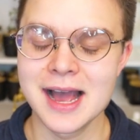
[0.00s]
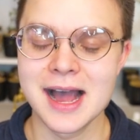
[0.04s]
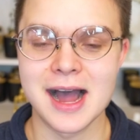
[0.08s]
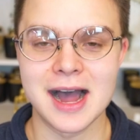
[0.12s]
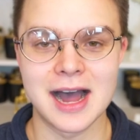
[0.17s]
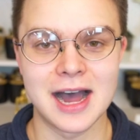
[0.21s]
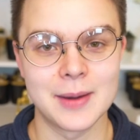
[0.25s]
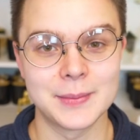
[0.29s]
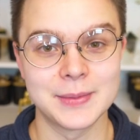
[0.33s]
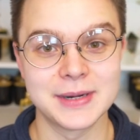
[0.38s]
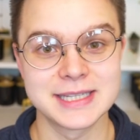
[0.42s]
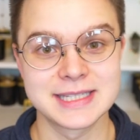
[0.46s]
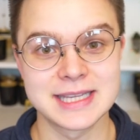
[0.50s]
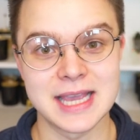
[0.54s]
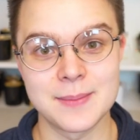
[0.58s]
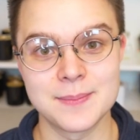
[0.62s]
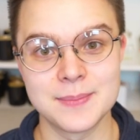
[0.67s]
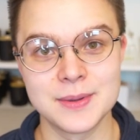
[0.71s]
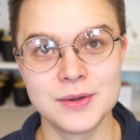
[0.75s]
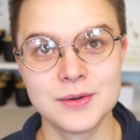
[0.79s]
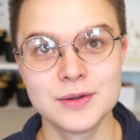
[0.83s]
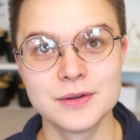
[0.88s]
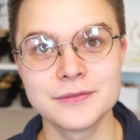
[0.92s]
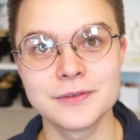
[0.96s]
Um, it is a
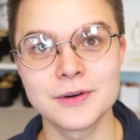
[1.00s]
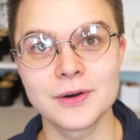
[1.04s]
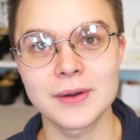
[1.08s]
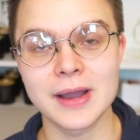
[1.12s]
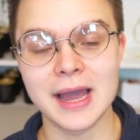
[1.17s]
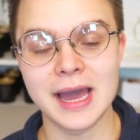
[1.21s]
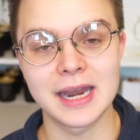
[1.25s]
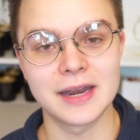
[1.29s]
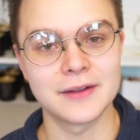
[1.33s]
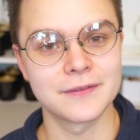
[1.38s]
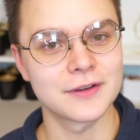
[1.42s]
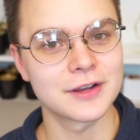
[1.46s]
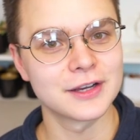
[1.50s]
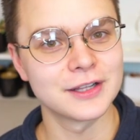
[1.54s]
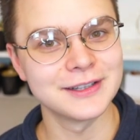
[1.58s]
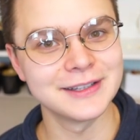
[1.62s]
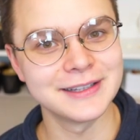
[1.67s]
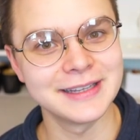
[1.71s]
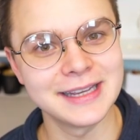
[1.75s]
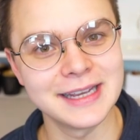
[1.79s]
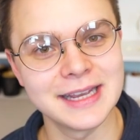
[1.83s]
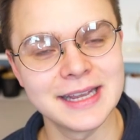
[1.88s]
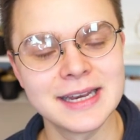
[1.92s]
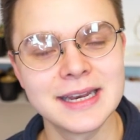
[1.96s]
beautiful kind of
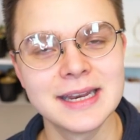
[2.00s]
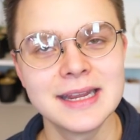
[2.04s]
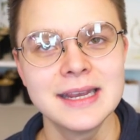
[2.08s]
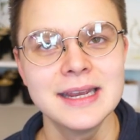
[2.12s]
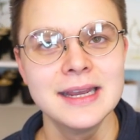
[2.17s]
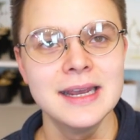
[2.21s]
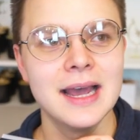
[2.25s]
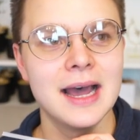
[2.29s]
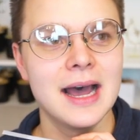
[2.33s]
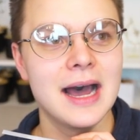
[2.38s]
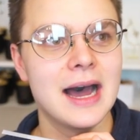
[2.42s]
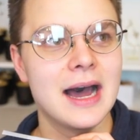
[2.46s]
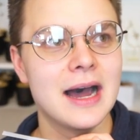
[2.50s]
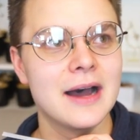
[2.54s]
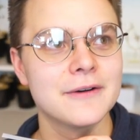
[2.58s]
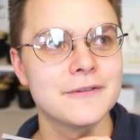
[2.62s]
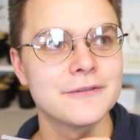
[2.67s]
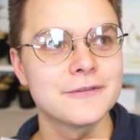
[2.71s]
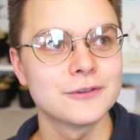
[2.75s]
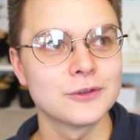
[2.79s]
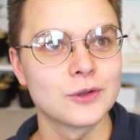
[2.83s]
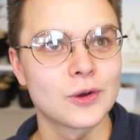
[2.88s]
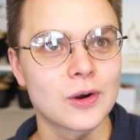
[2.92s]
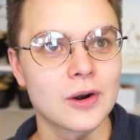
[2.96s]
clean uh,
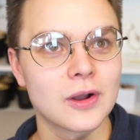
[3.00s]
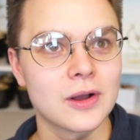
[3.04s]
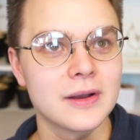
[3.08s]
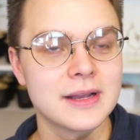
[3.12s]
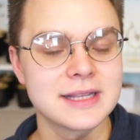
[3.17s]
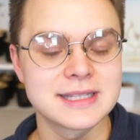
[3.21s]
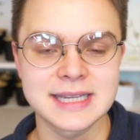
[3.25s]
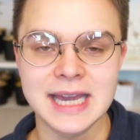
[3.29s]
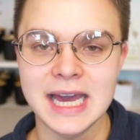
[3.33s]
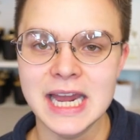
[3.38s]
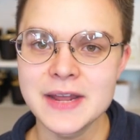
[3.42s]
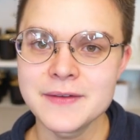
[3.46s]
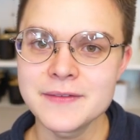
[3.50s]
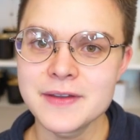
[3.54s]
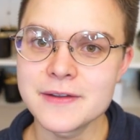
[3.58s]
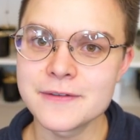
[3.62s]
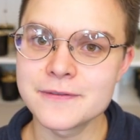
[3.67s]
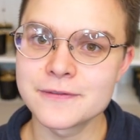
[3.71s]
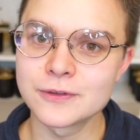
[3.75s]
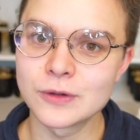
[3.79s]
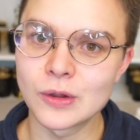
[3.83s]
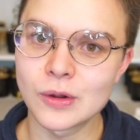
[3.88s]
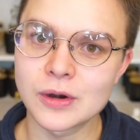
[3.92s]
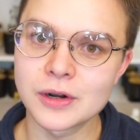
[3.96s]
floral. It's kind of a
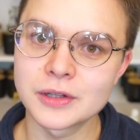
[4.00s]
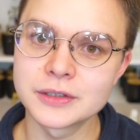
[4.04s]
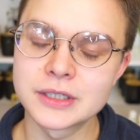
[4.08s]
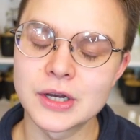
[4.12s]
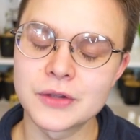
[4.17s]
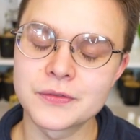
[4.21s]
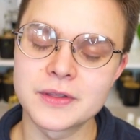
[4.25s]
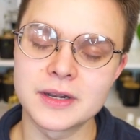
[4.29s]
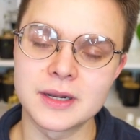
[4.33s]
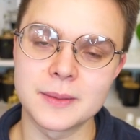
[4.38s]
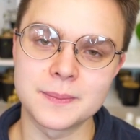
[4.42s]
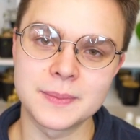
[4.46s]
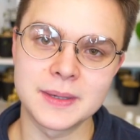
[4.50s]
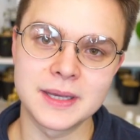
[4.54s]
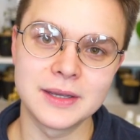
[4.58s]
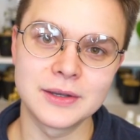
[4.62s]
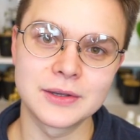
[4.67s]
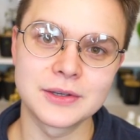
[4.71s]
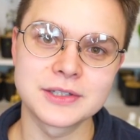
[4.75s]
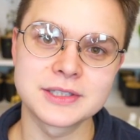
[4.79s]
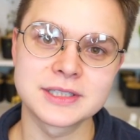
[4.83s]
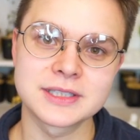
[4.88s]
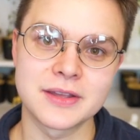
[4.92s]
floral note that appeals